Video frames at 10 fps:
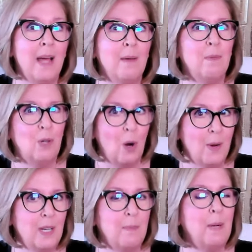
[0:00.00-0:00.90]
I am
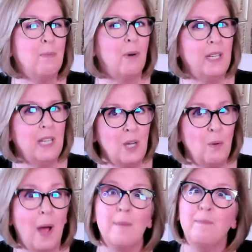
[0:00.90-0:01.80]
going to be bringing
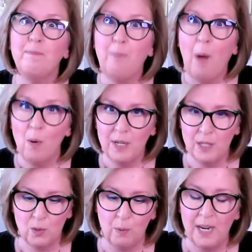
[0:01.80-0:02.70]
you a
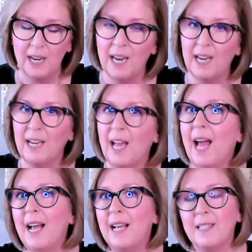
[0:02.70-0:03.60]
bonus reading
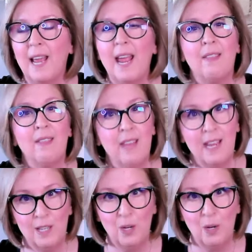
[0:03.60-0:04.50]
as a
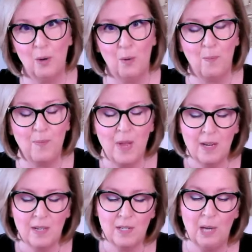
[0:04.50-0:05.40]
thank you.
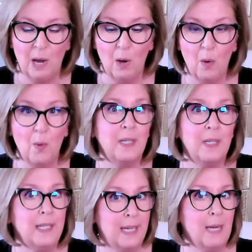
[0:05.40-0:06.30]
So
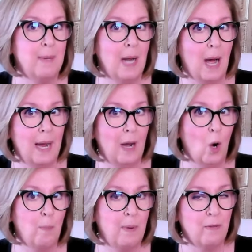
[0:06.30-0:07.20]
keep an eye
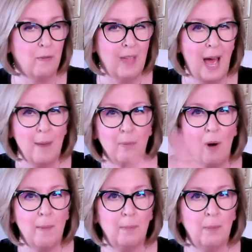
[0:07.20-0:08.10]
open for that,
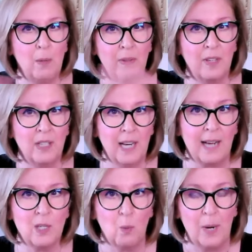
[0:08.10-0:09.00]
probably within the
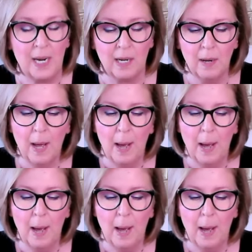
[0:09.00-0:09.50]
next week.